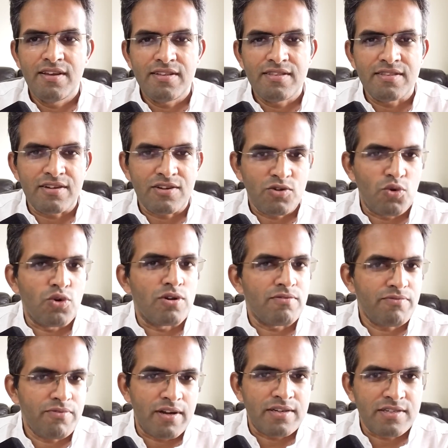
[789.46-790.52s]
the core
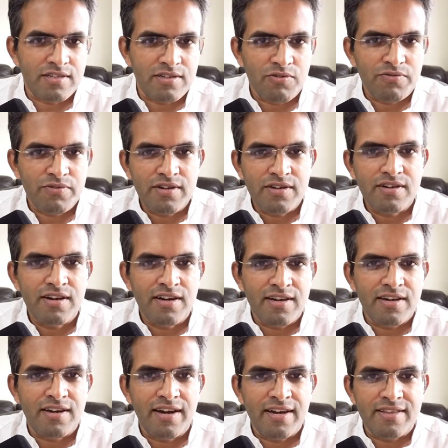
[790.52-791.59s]
function of it,
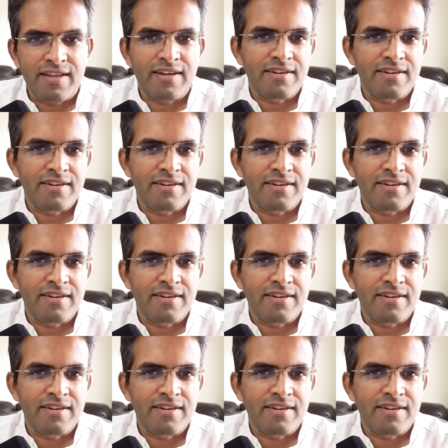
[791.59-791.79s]
and that I